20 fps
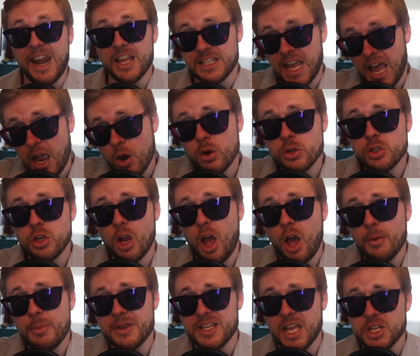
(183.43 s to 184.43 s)
it's our
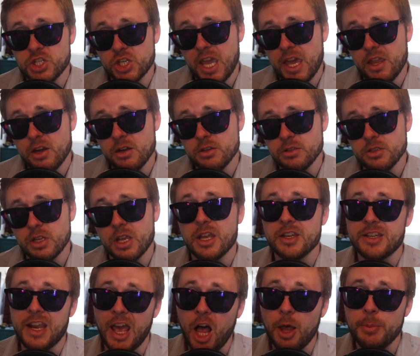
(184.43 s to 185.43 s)
job as educators
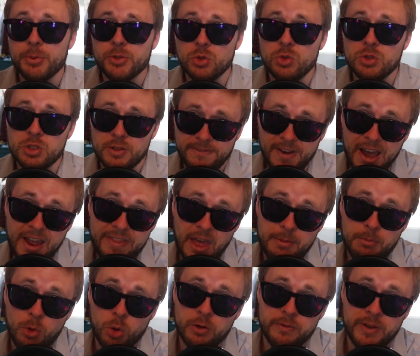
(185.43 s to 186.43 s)
to help students find
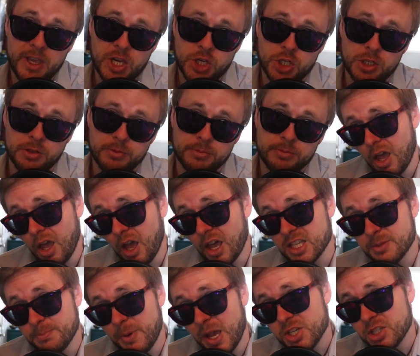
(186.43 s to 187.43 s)
that motivation,
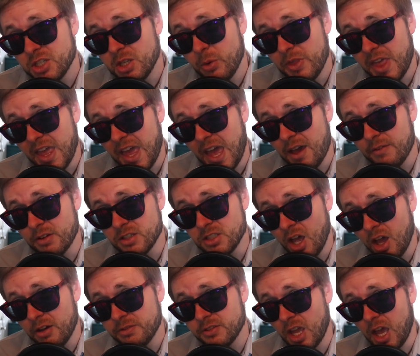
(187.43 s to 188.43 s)
especially when they have a
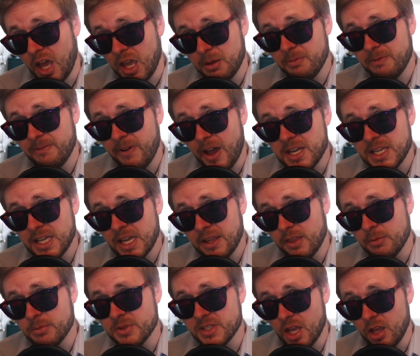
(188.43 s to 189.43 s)
tough time finding it
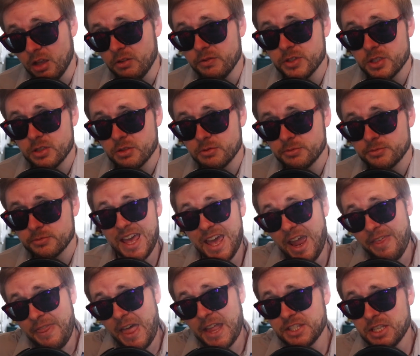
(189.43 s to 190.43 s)
themselves.
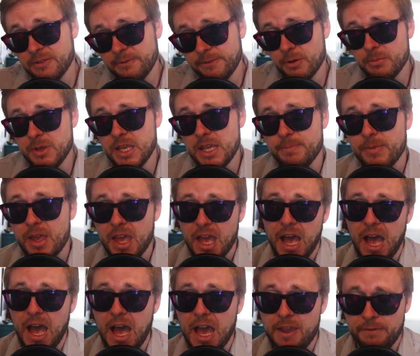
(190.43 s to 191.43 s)
And that's it from me.
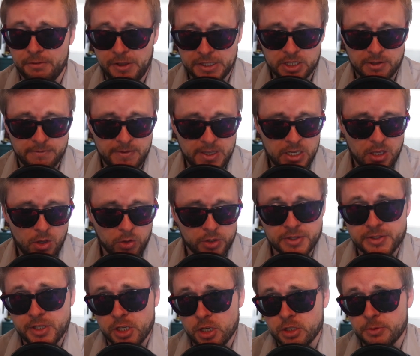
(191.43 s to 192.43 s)
If you liked the video,
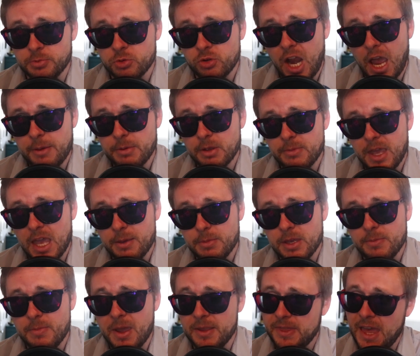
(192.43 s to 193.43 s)
consider subscribing
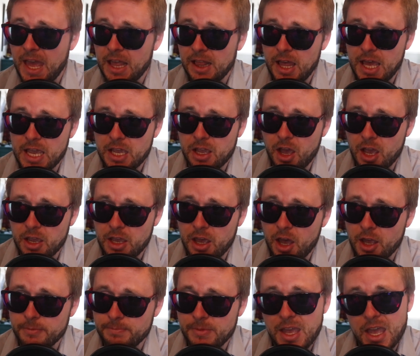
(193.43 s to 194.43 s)
maybe, hit that like
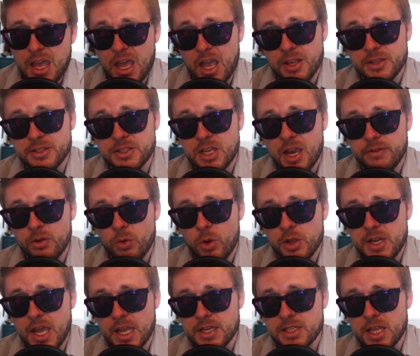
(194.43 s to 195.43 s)
icon. I'll see
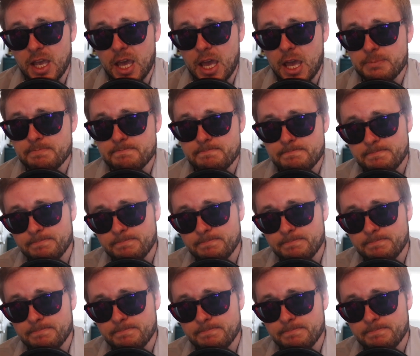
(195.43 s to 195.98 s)
everyone next time.